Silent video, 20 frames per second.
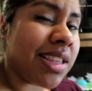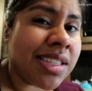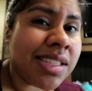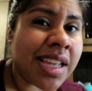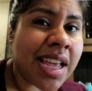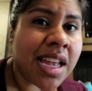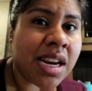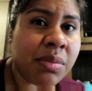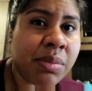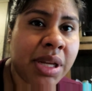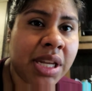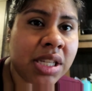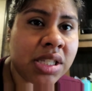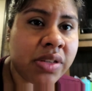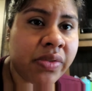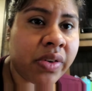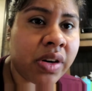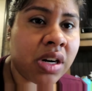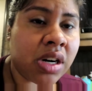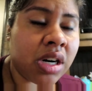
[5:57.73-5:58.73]
this can of beans
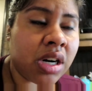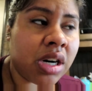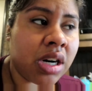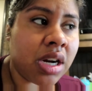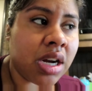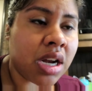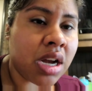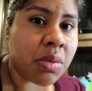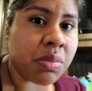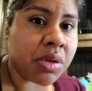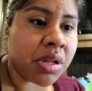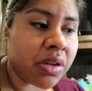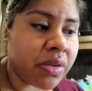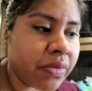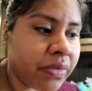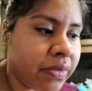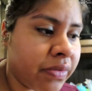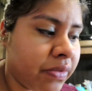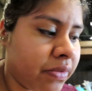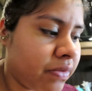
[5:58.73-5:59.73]
for a couple of
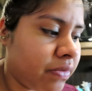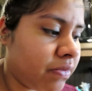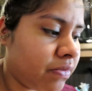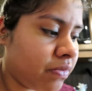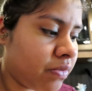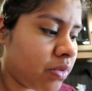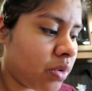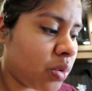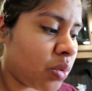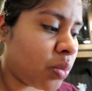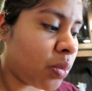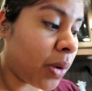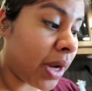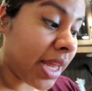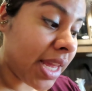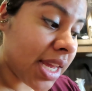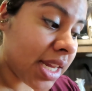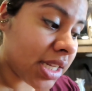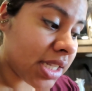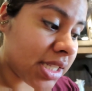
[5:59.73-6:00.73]

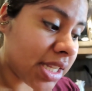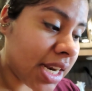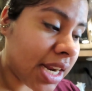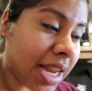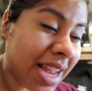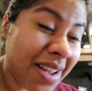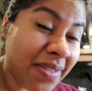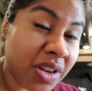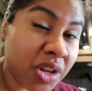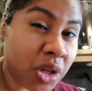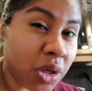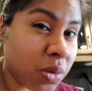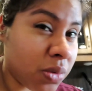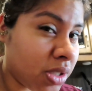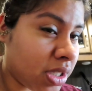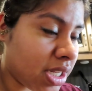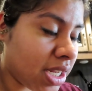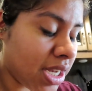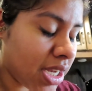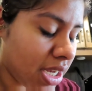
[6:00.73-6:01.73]
weeks and I haven't
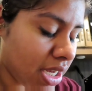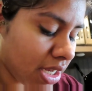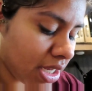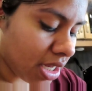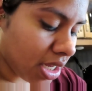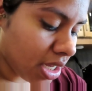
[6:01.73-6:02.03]
used it,